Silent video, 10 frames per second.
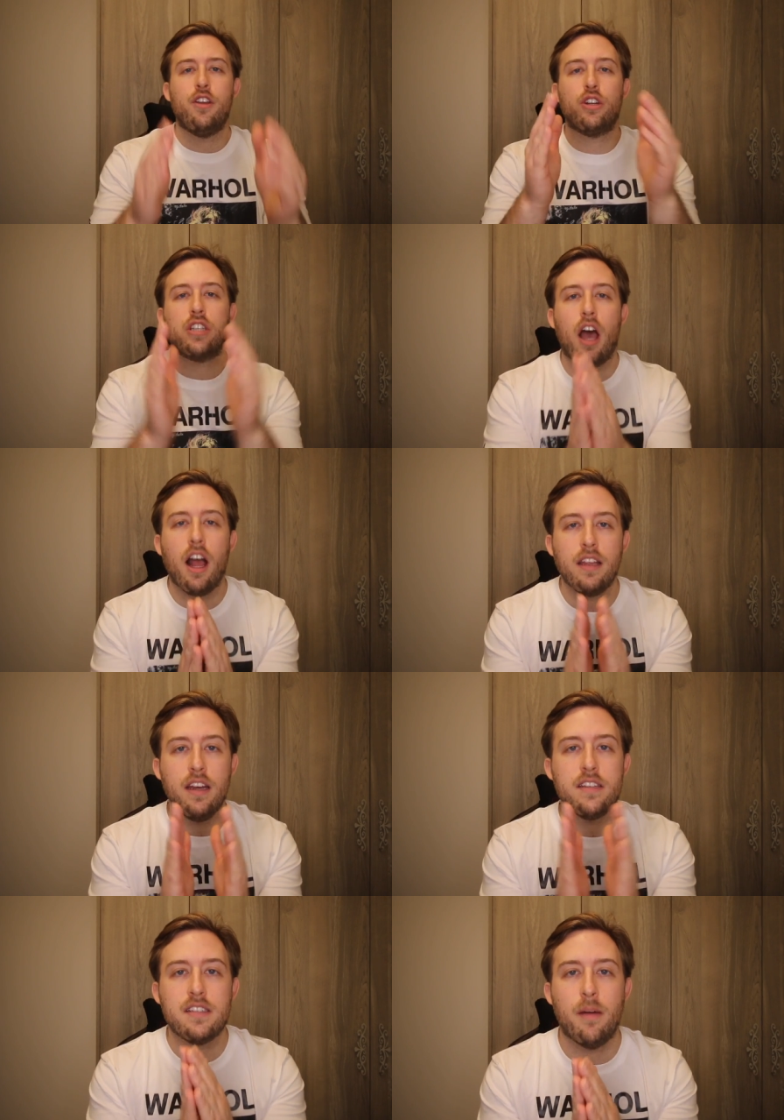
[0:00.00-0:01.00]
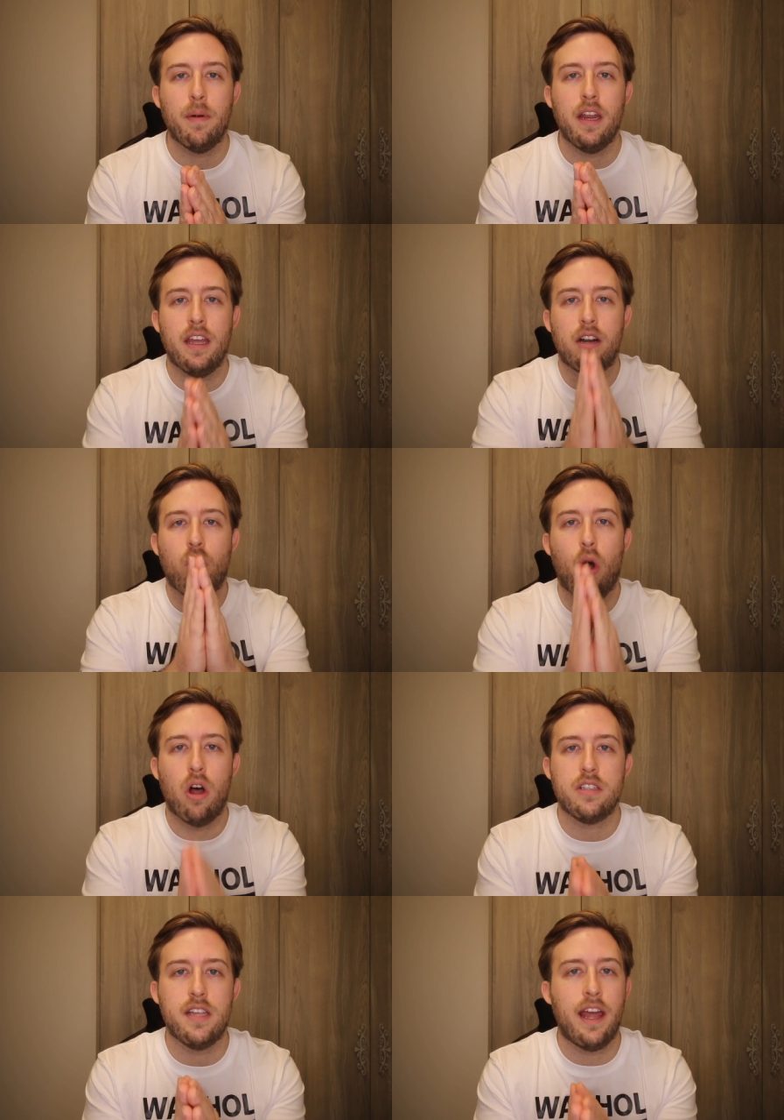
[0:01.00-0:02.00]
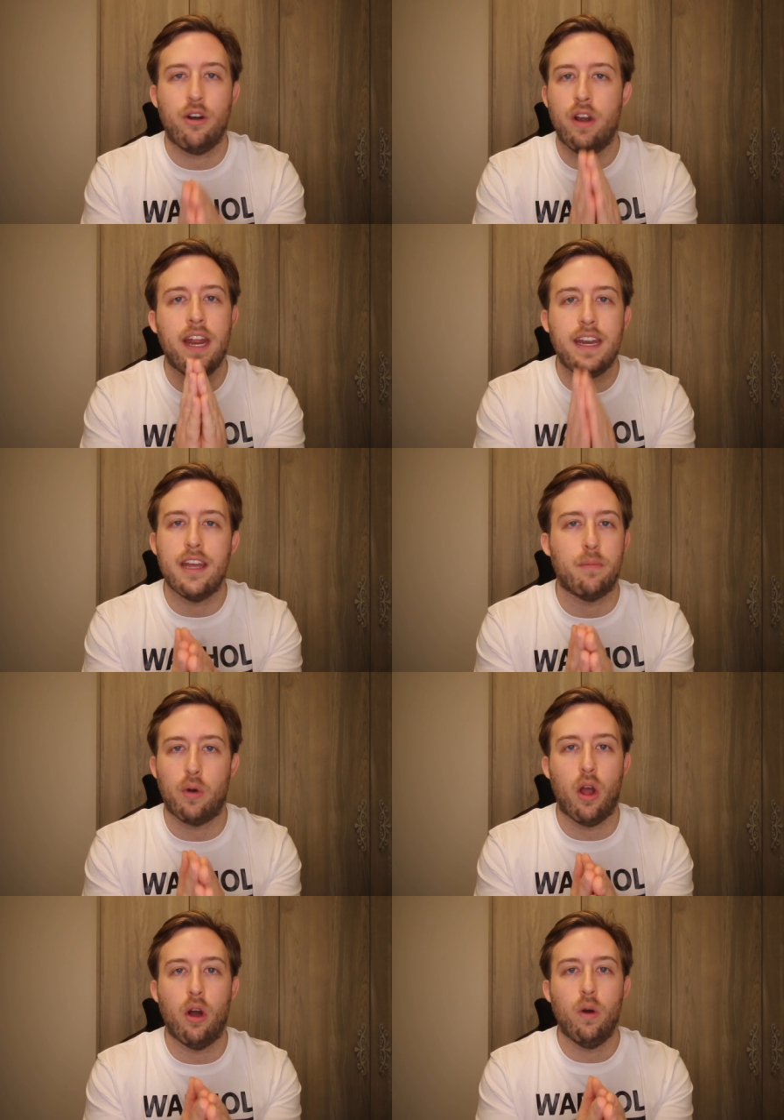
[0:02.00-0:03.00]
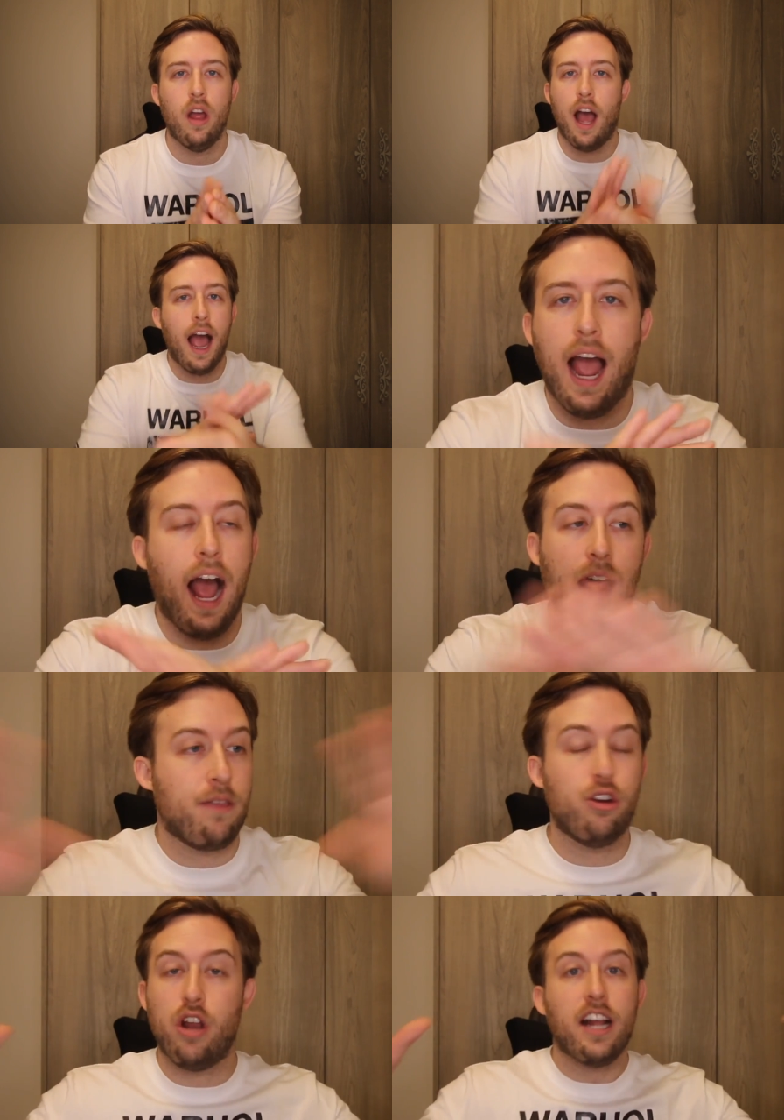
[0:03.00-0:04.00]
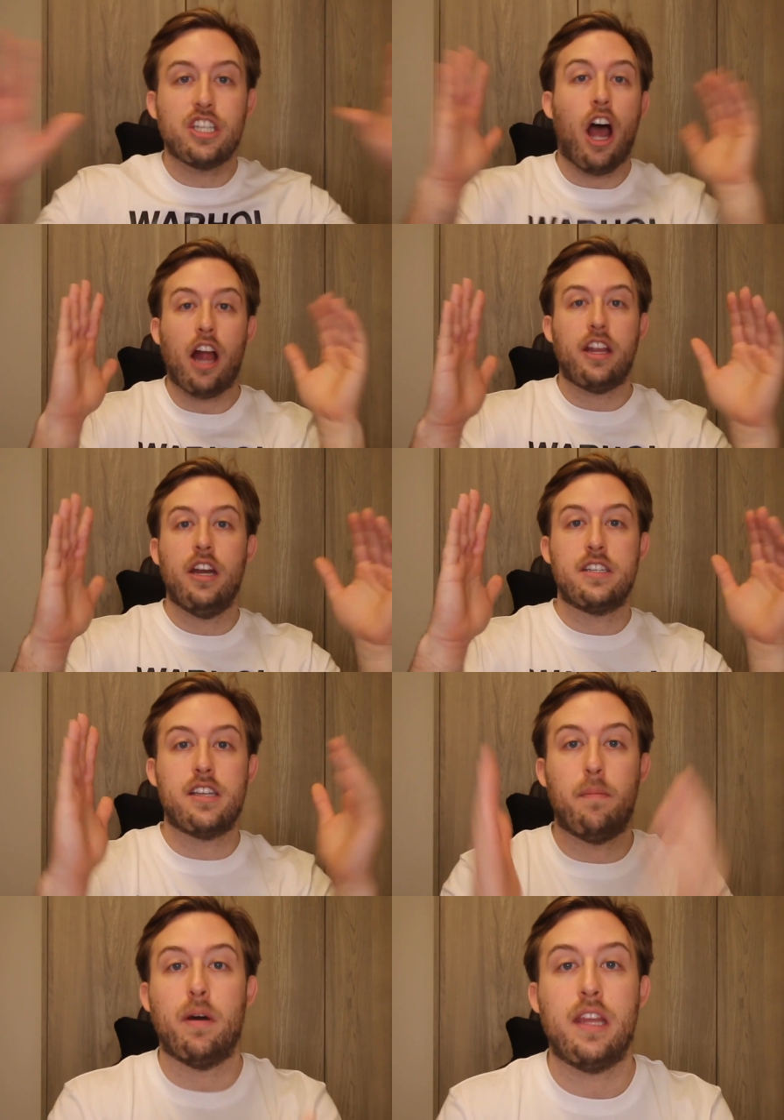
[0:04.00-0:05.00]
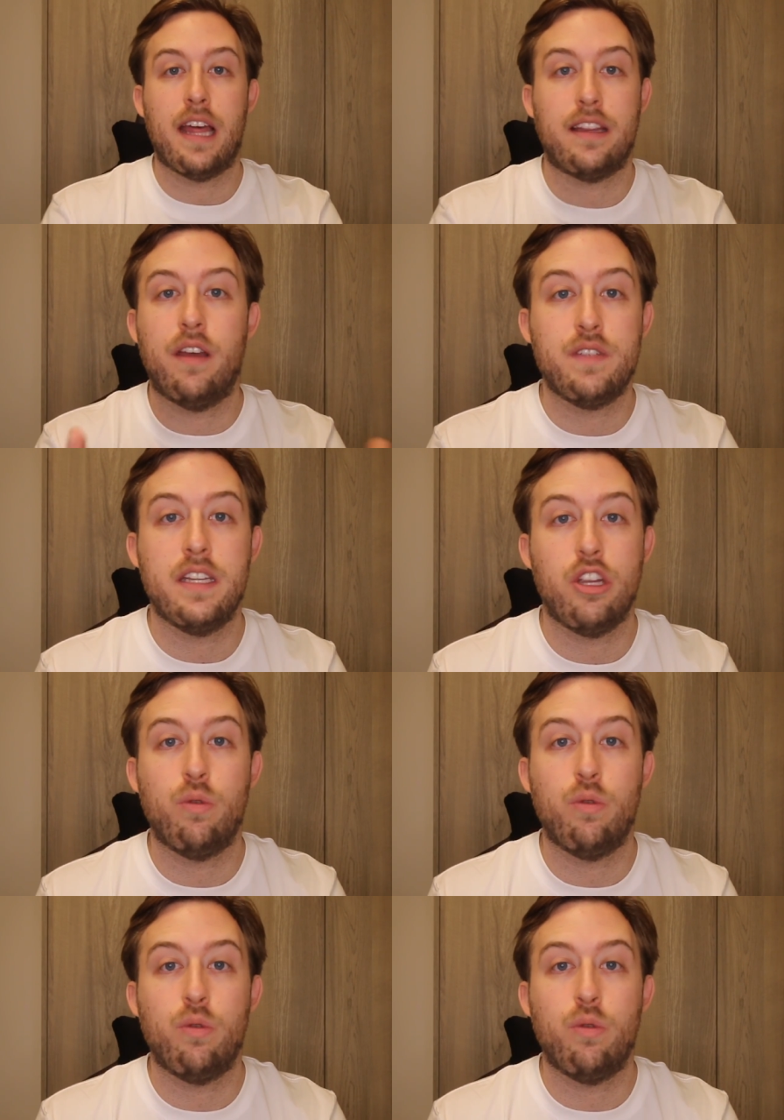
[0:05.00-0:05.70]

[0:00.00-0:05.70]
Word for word: You're talking to somebody in a call center in India, bro. I you're not talking to somebody that lives in